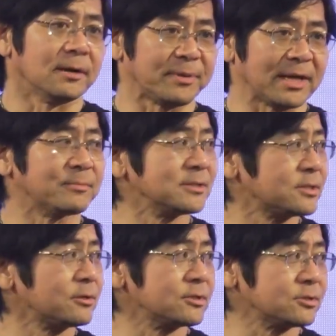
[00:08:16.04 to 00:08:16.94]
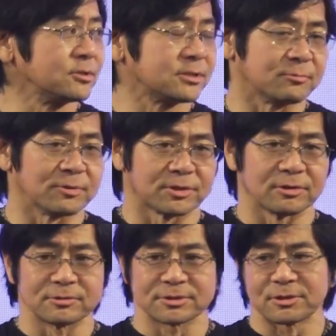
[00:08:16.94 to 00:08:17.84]
payments that are associated with
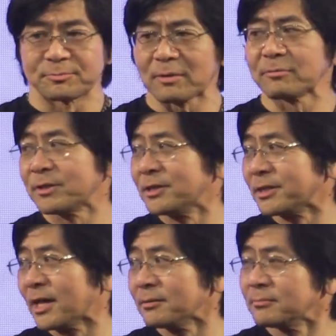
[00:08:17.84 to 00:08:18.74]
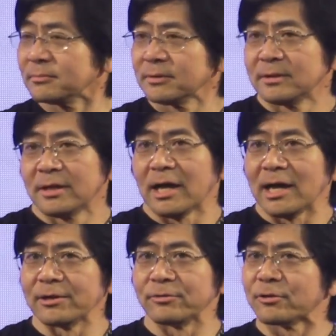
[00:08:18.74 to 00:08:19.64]
those that are probably in that,
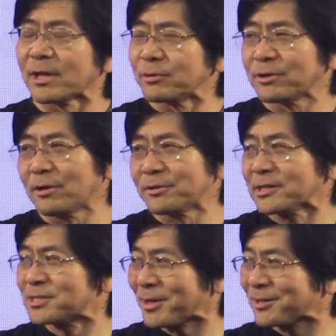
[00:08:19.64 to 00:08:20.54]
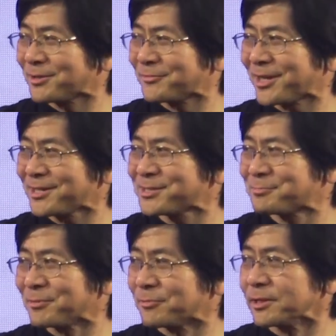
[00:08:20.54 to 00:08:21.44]
I don't know that I would call it that speculative case,
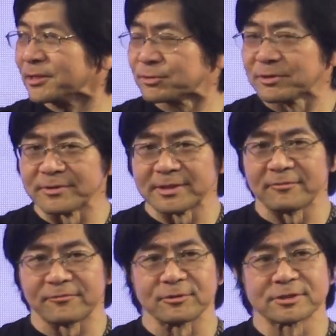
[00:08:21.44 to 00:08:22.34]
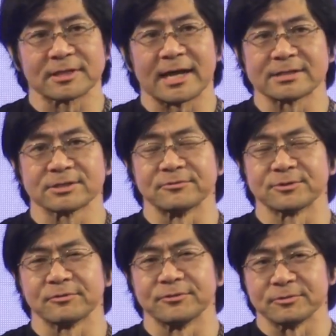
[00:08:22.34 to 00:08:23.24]
but really sort of in that first class of
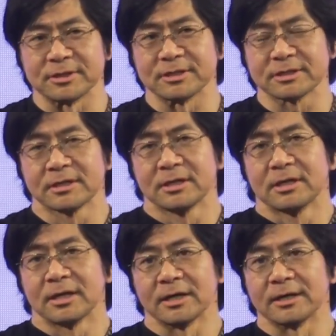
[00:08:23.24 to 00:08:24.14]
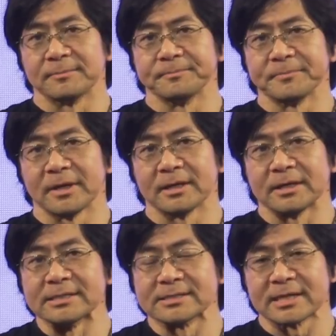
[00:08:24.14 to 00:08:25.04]
sort of unique
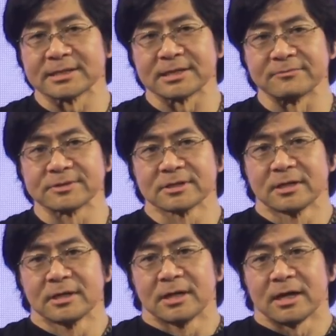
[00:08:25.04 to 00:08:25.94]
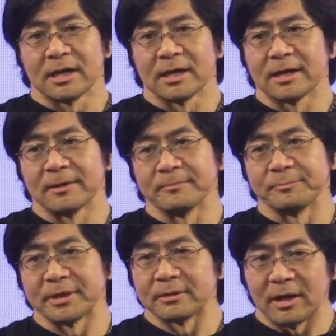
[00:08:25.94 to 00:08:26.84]
incentives.
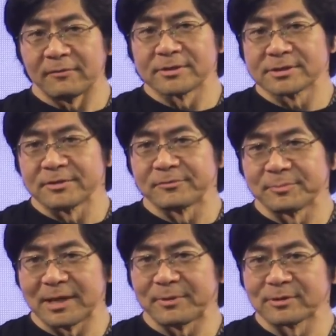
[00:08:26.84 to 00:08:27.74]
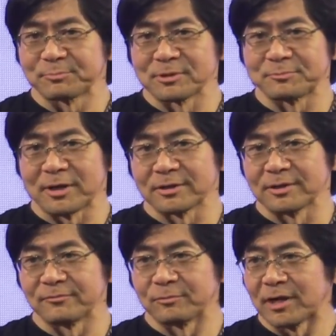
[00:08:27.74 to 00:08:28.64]
But obviously, from PayPal's
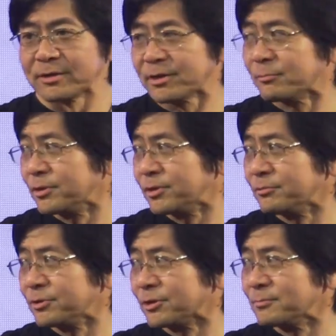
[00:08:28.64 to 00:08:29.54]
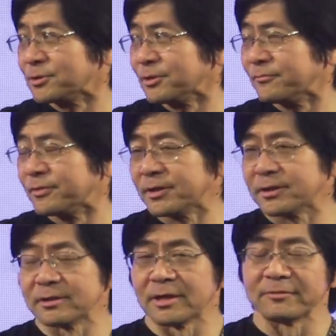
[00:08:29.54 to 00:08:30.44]
perspective, we're right there with you in terms of
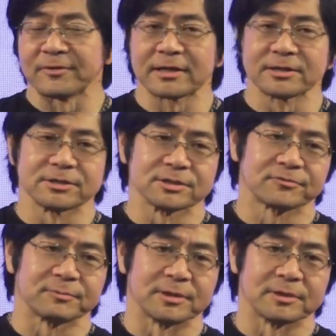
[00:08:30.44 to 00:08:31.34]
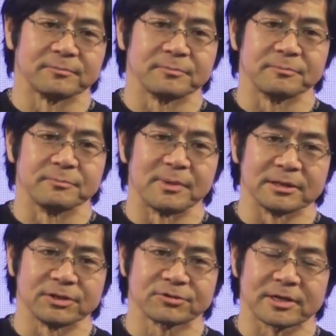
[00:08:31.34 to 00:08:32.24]
the advantages from a
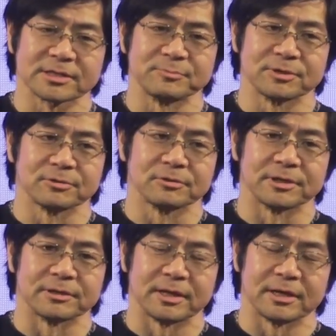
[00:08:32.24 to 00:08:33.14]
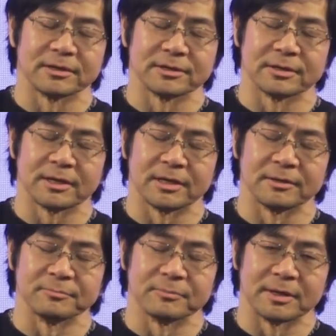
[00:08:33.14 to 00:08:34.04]
money transmittal
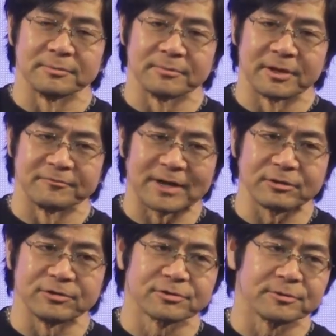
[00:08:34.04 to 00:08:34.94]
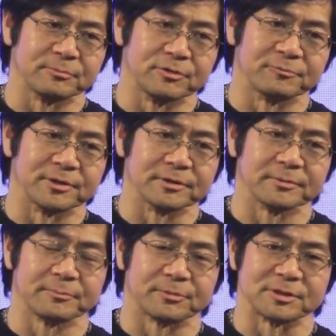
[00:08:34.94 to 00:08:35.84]
and value movement
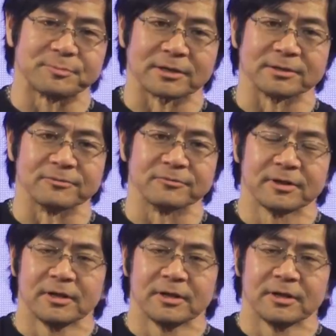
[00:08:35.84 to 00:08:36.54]
perspective.